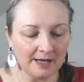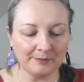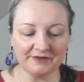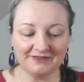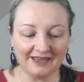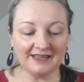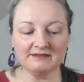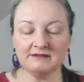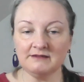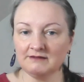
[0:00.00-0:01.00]
But
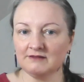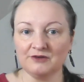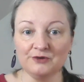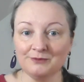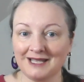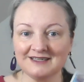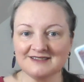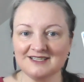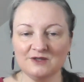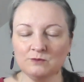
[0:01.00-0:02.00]
then
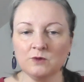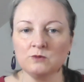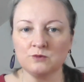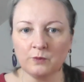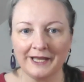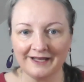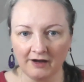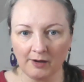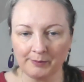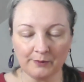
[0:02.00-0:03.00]
humanity won't wake
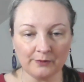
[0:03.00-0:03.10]
up,